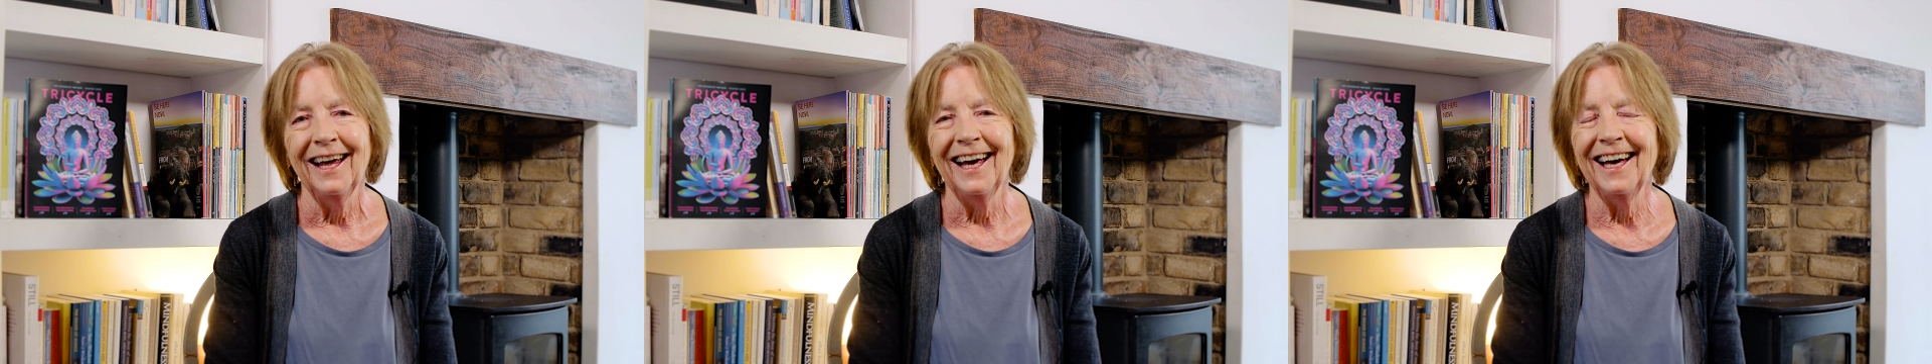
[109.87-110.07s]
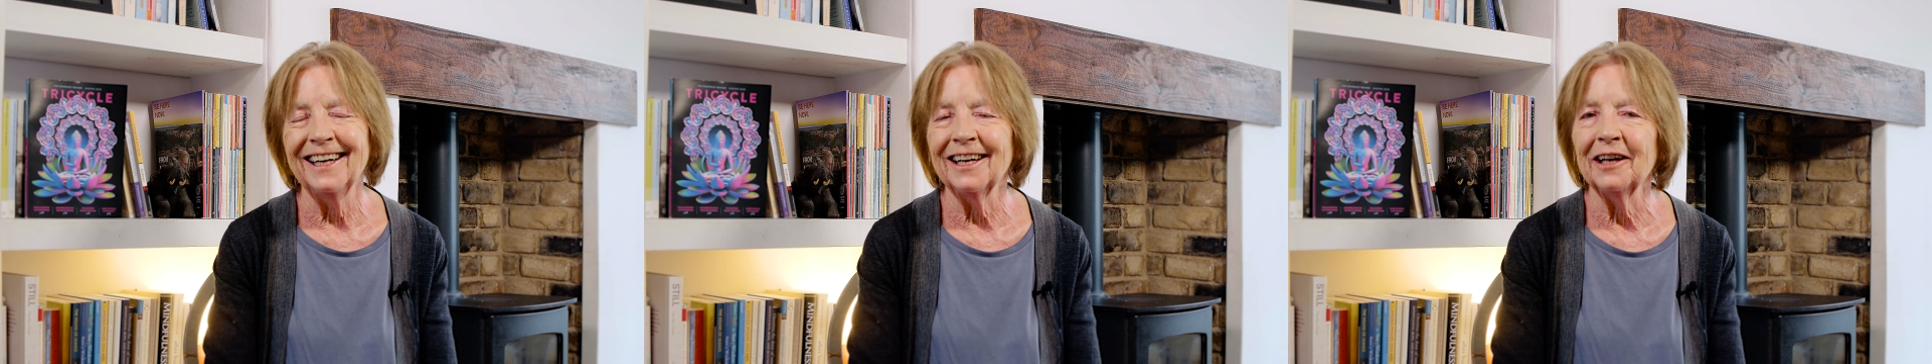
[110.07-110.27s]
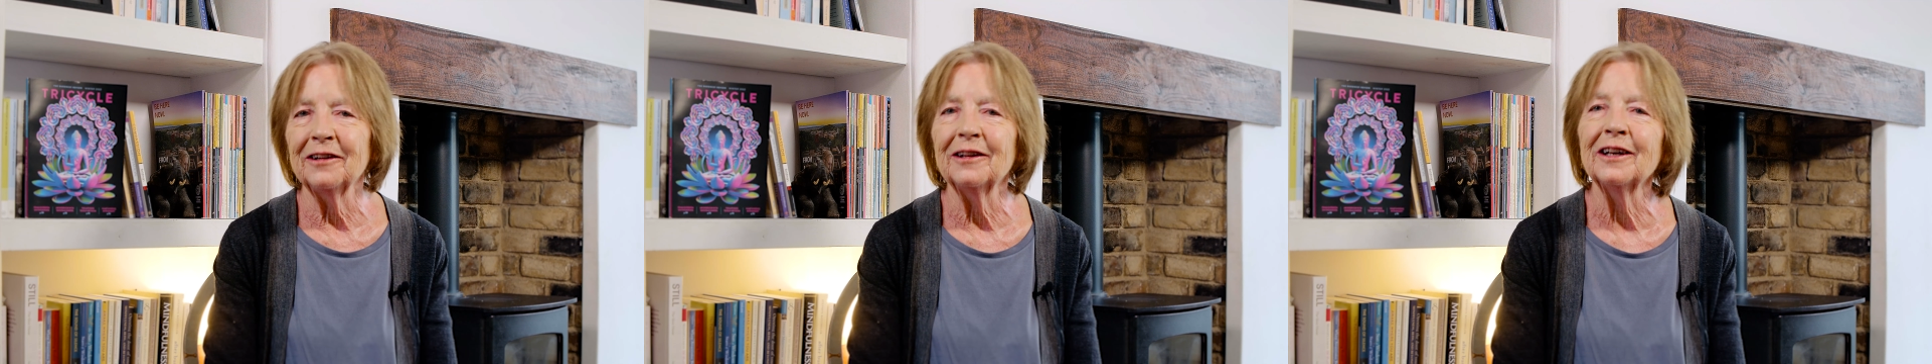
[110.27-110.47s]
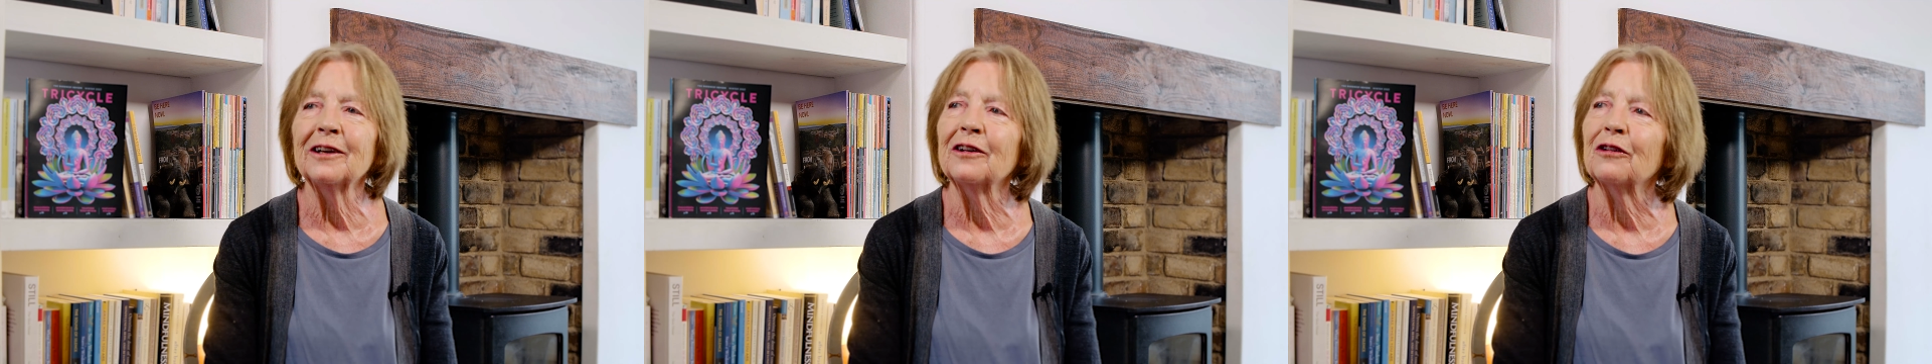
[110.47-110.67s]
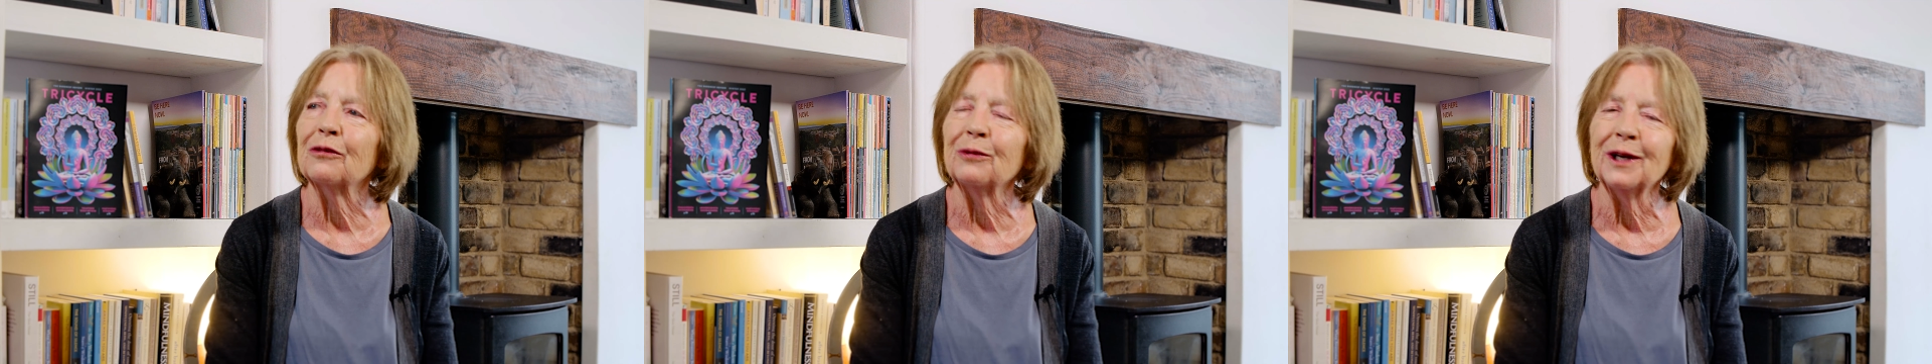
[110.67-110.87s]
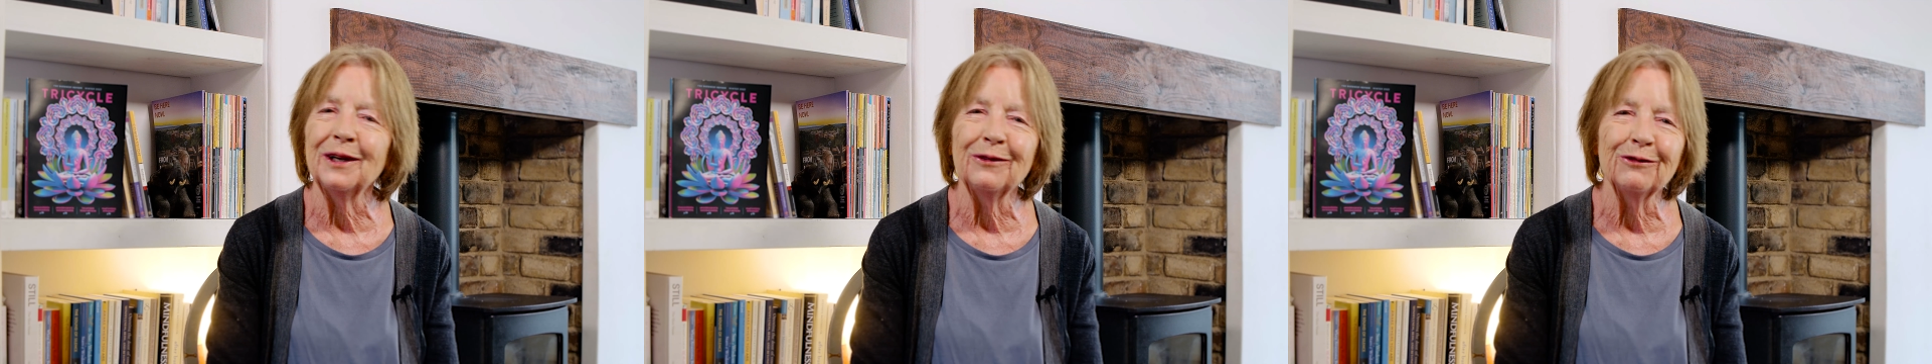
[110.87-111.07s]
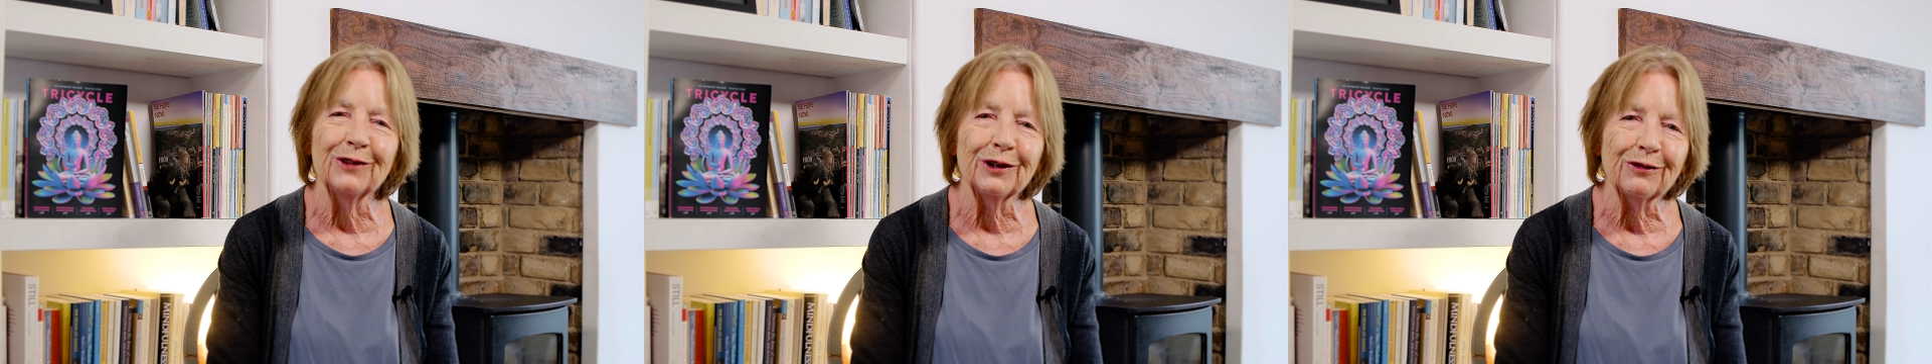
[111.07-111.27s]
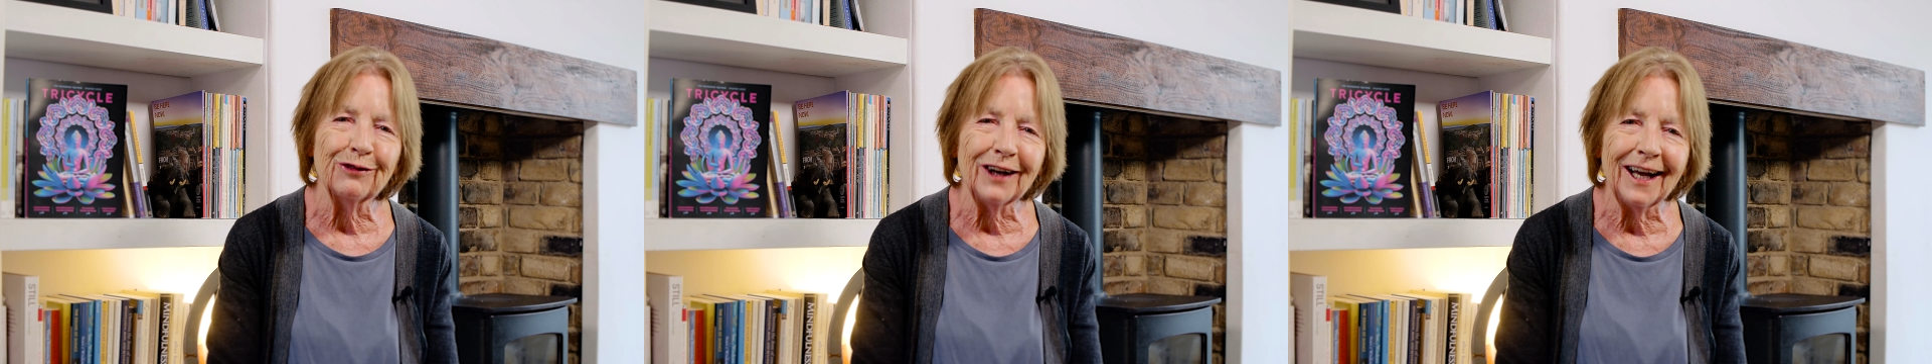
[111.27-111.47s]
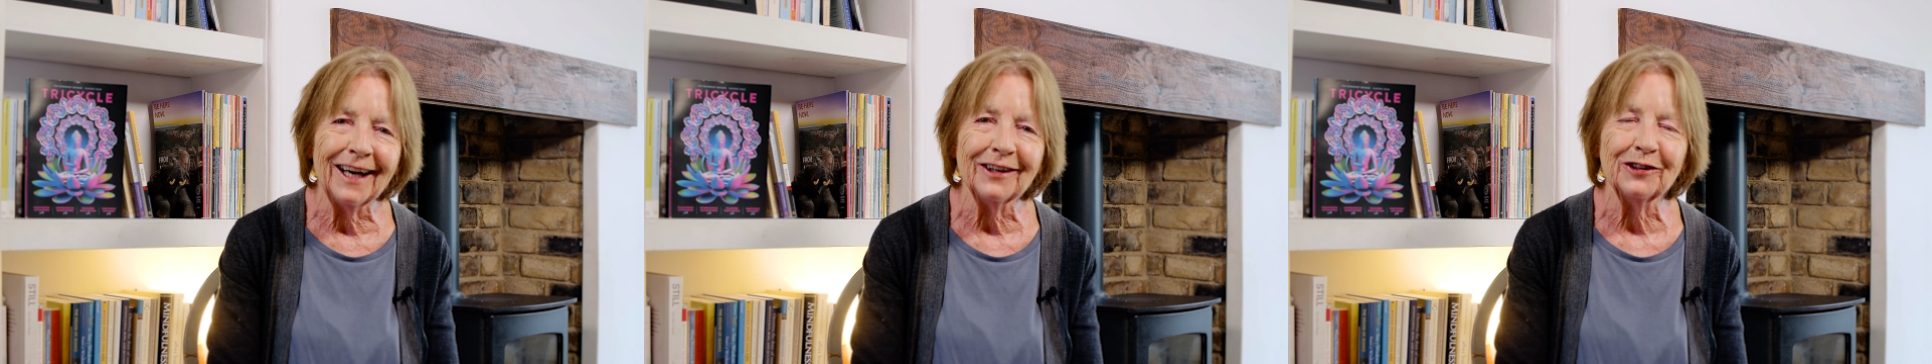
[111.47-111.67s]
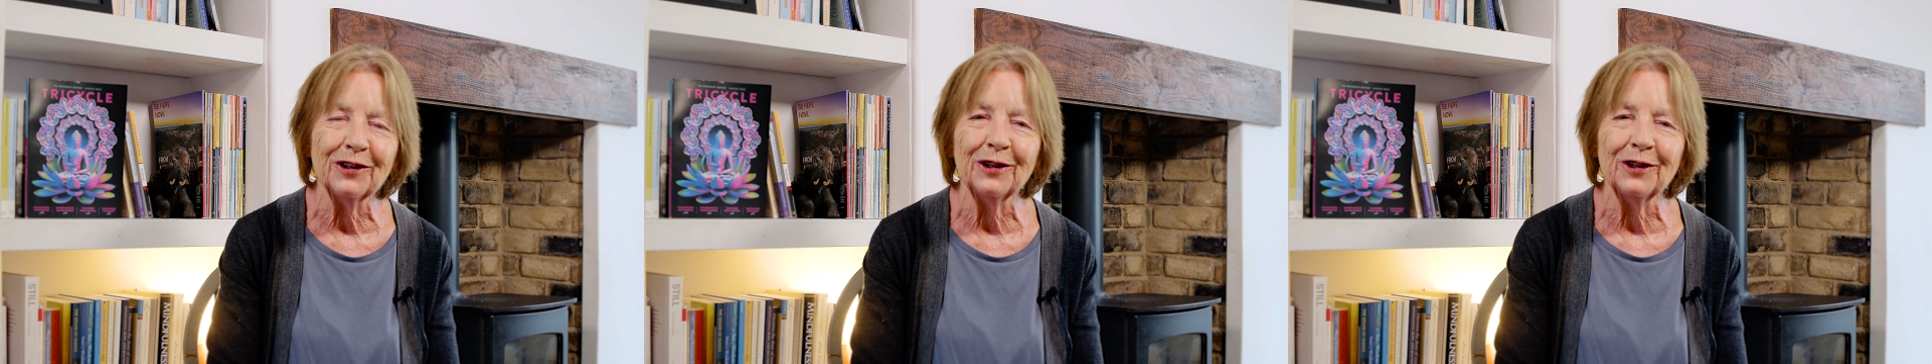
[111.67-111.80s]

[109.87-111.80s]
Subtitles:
And I think as we reflect